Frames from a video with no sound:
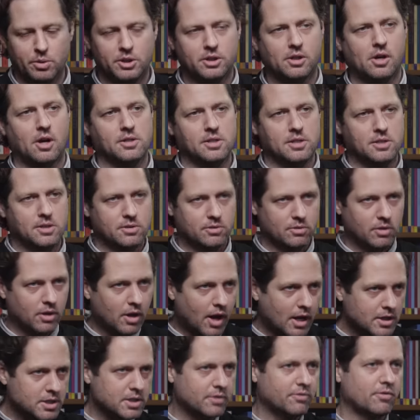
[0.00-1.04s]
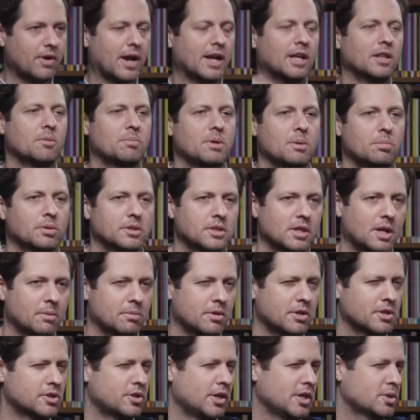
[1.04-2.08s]
which causes lots of regular people to come to
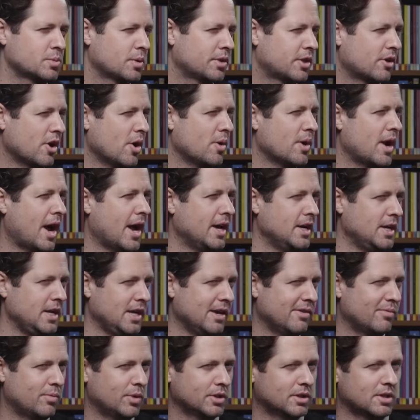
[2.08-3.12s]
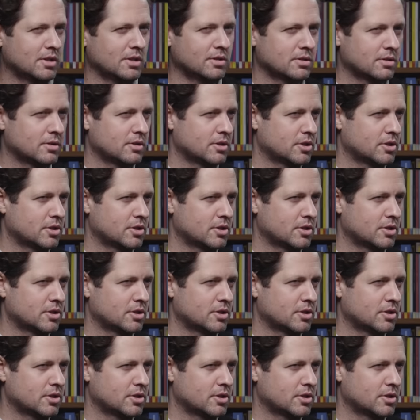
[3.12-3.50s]
the streets with their own idea of what the,